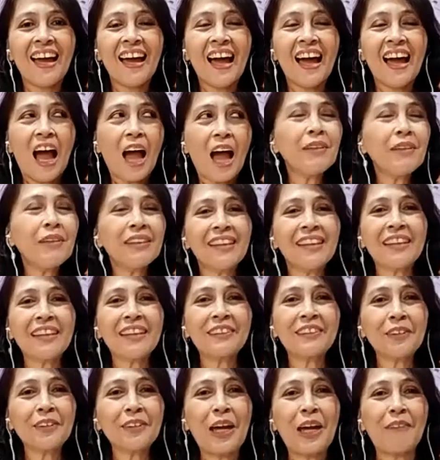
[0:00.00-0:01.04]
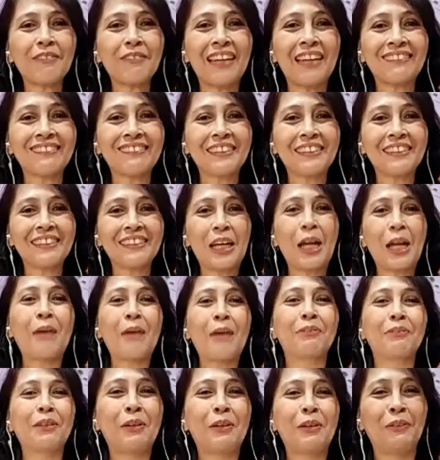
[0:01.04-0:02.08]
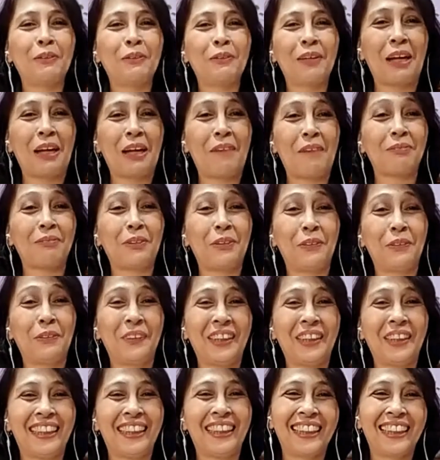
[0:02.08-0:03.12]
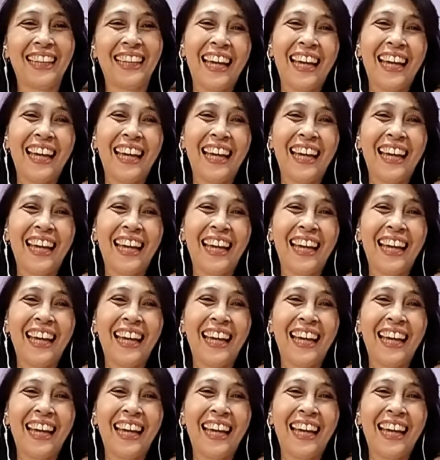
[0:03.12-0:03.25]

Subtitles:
I would like to have that name to what I'm doing.